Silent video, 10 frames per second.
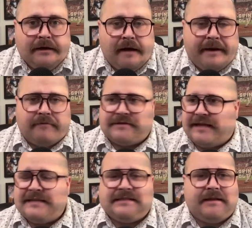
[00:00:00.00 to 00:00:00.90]
I mean, it was
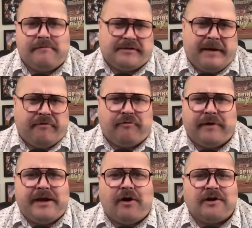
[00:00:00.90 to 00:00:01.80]
about
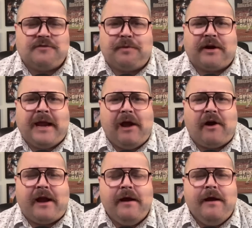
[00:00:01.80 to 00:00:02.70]
3 yards per
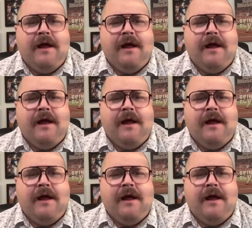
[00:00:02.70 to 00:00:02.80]
carry.